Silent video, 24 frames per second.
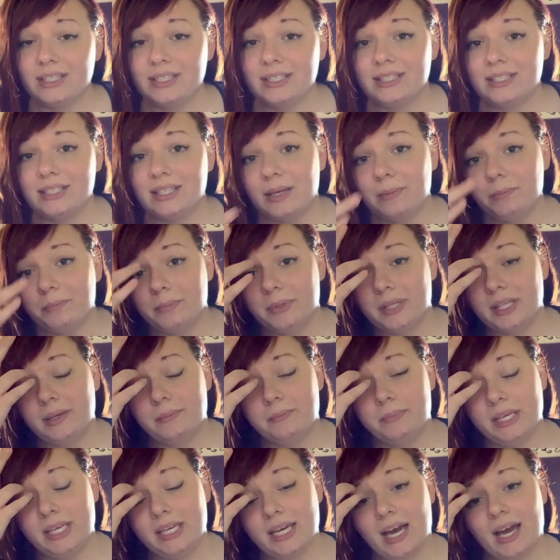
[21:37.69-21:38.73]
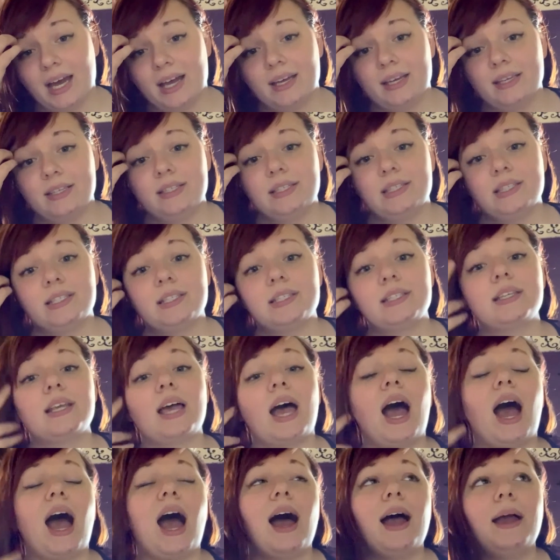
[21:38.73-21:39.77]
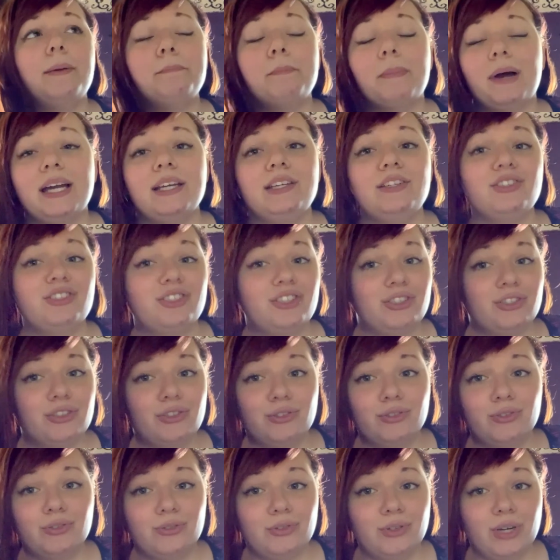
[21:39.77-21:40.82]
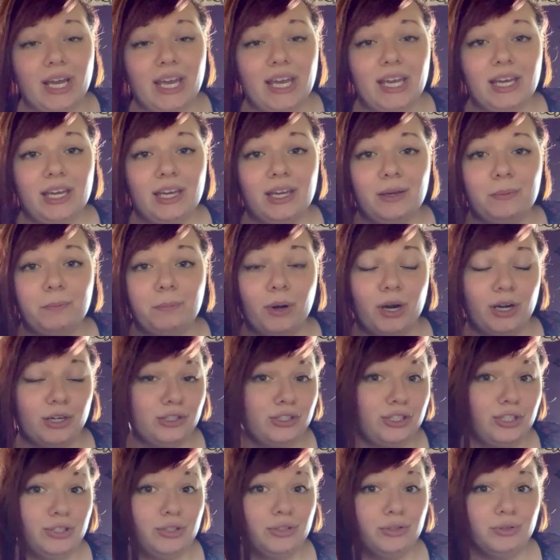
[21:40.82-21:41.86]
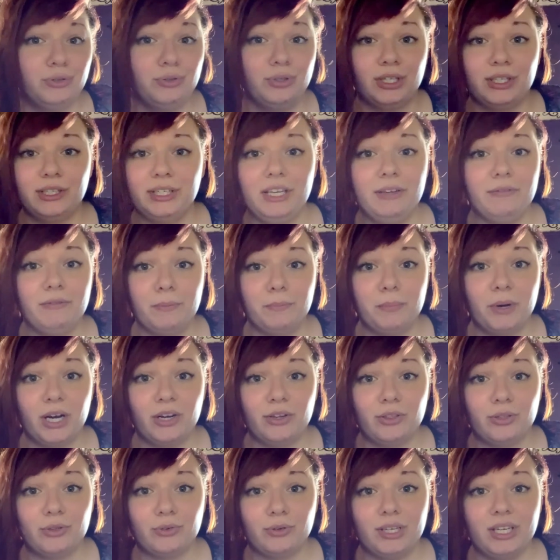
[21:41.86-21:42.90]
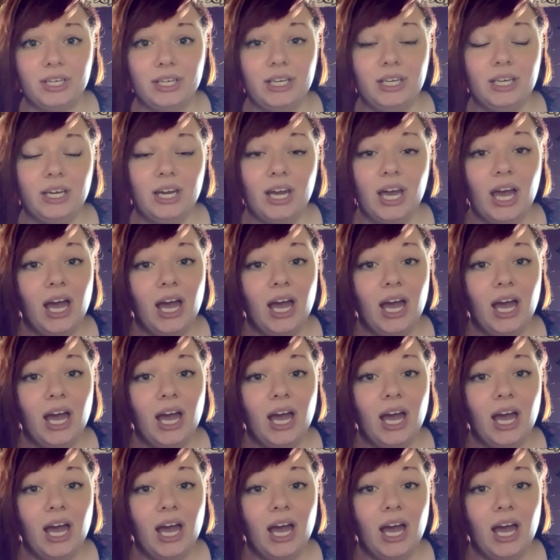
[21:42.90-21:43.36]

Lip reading: simply because I might do a part 2 or even part 3